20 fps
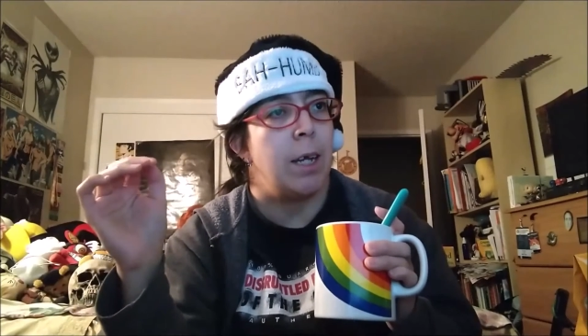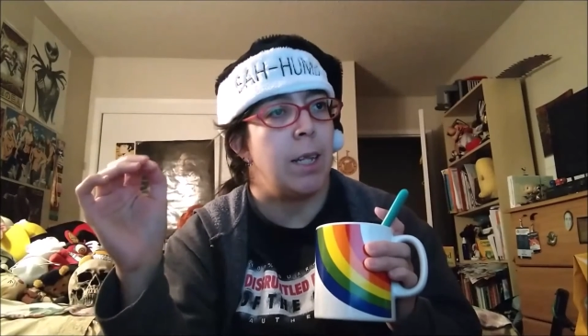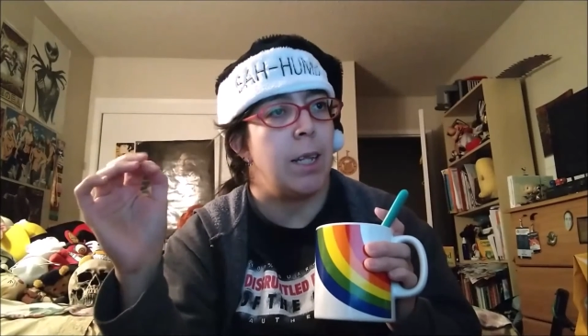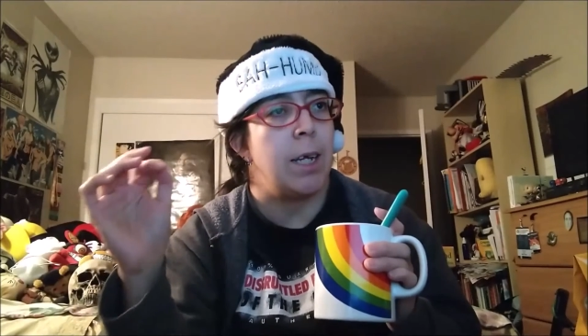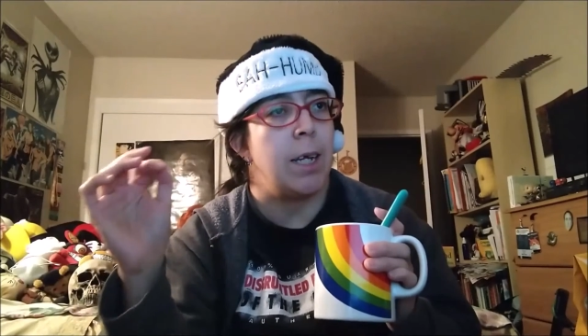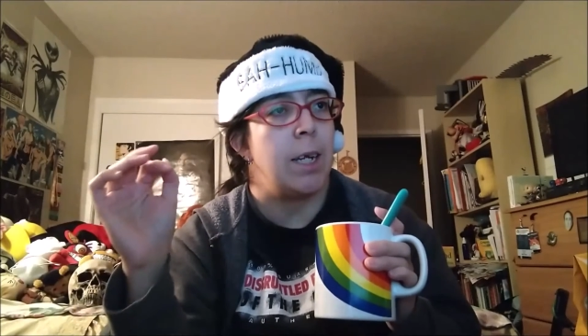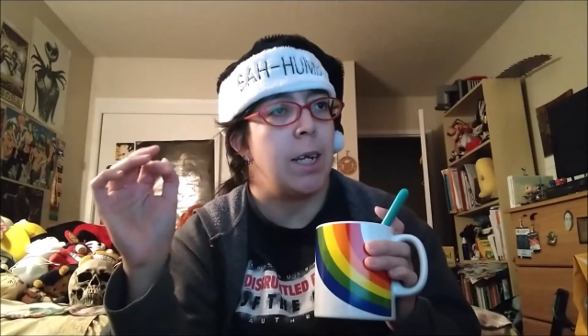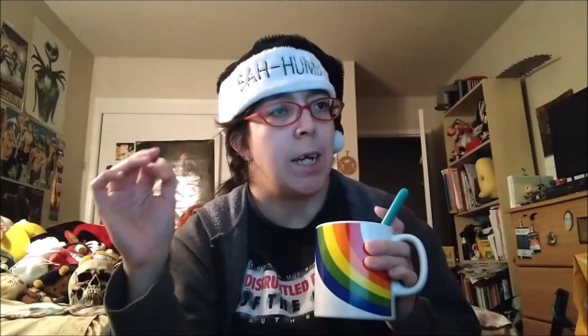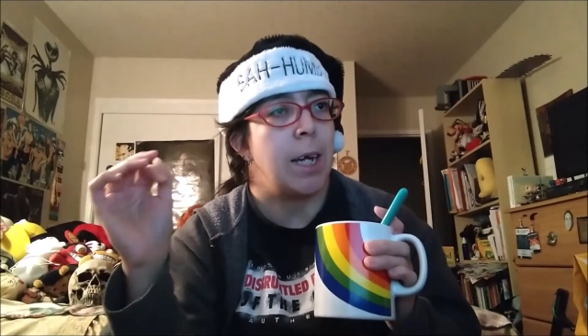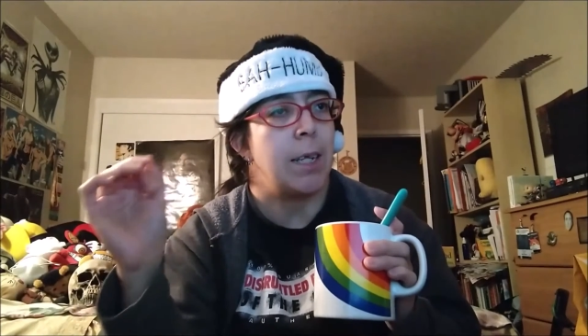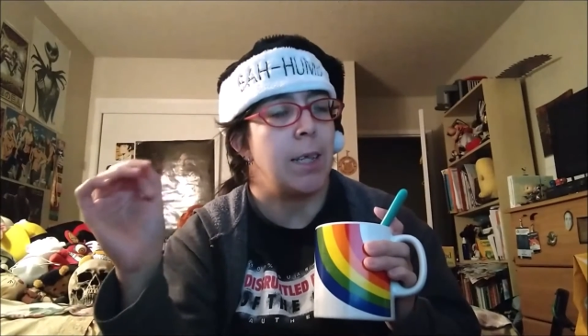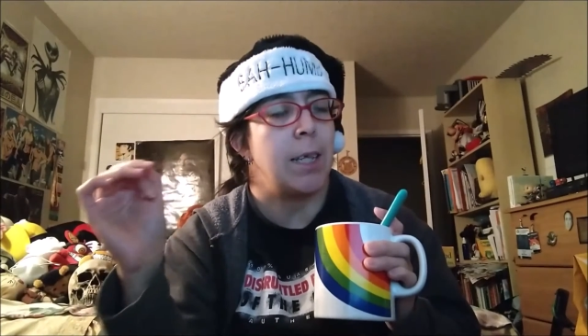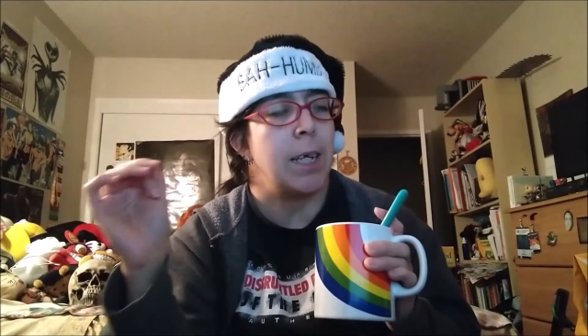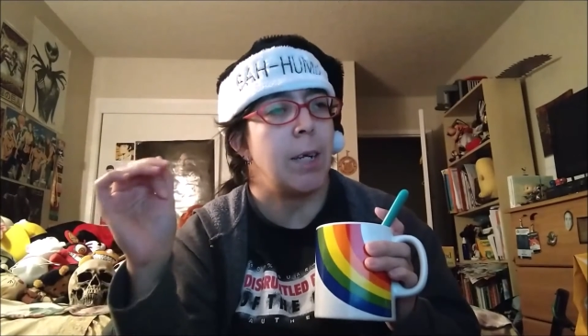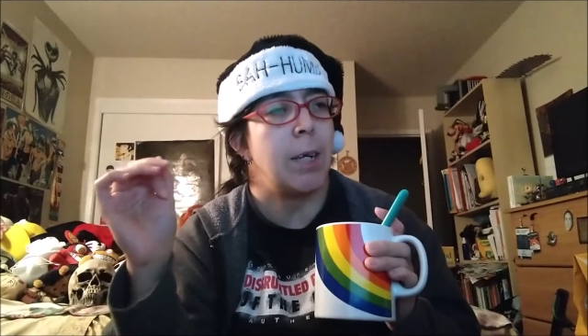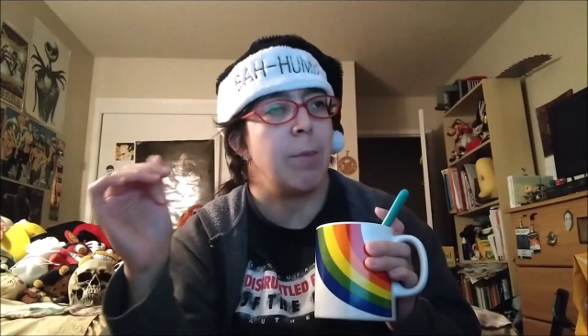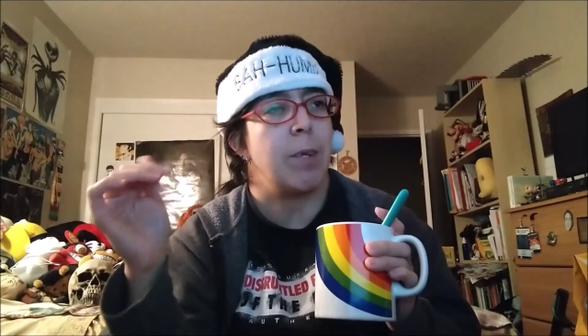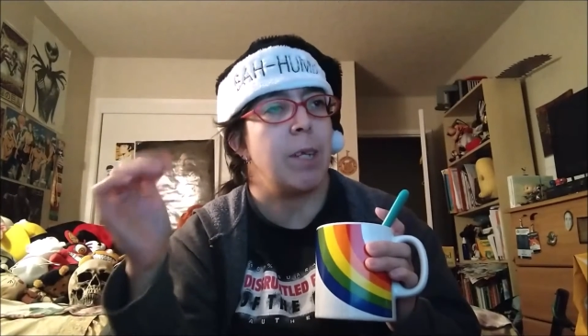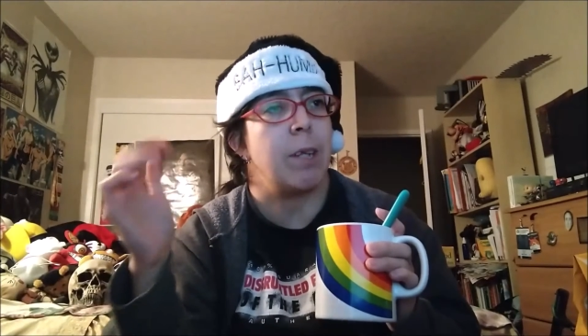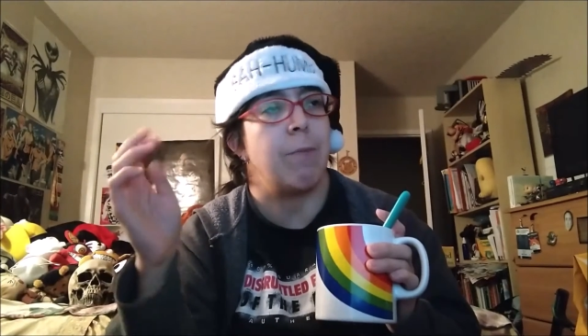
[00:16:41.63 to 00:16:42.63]
And then I
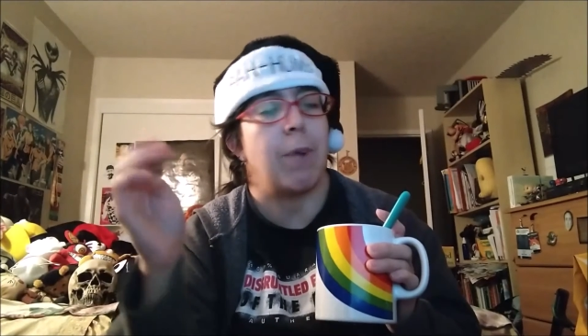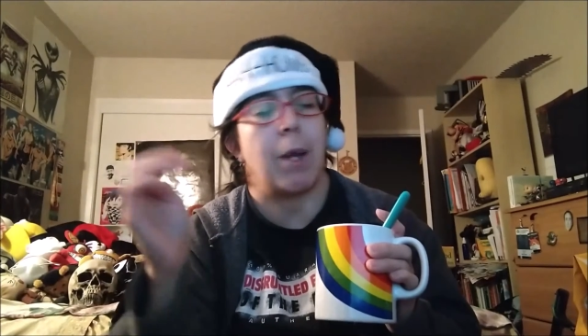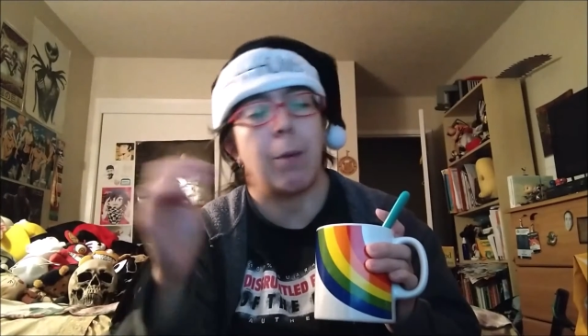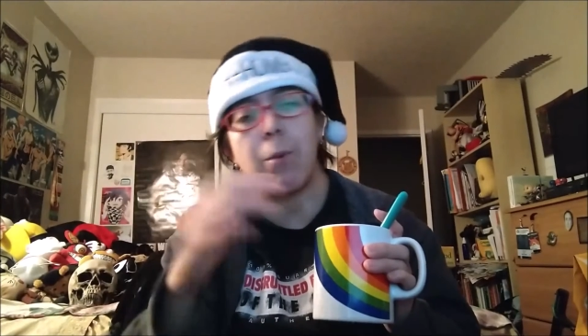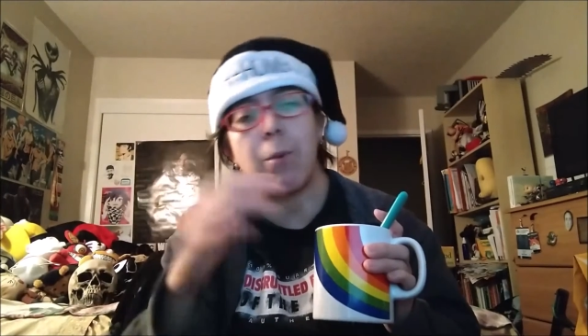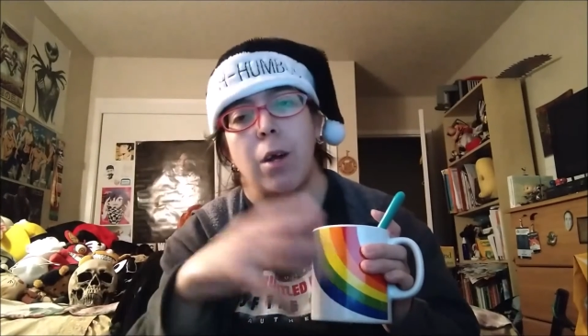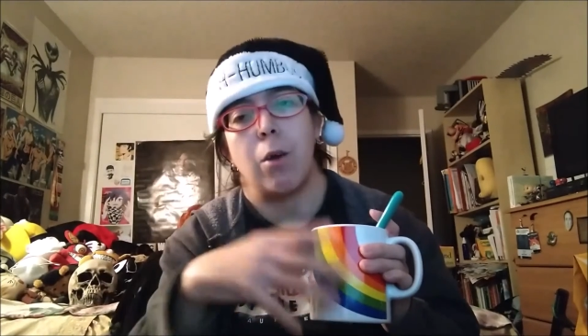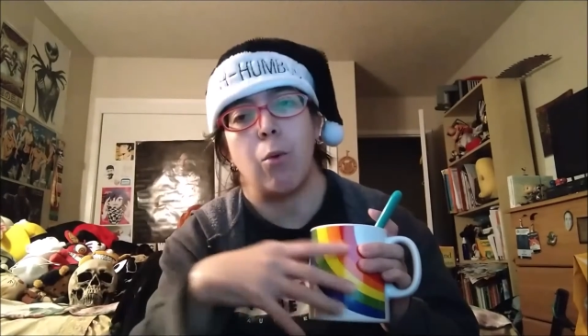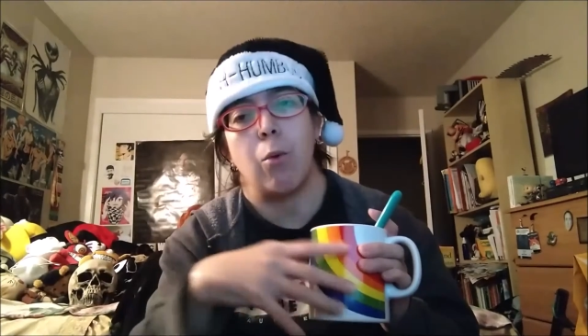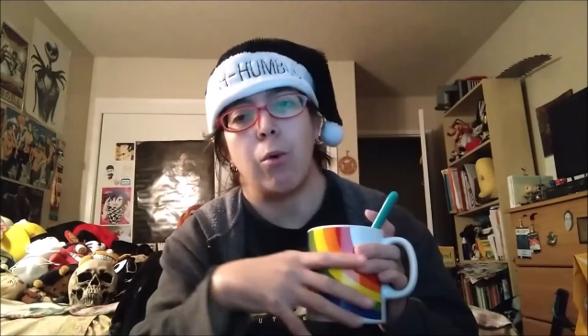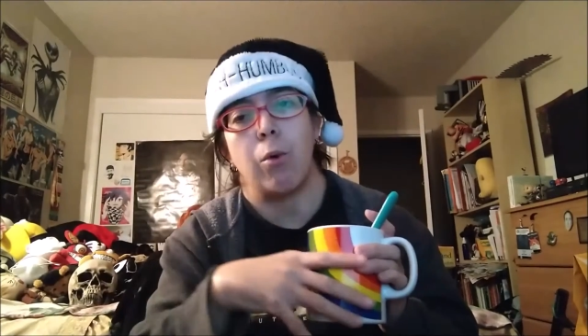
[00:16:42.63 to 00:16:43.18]
think I'm on the Vampire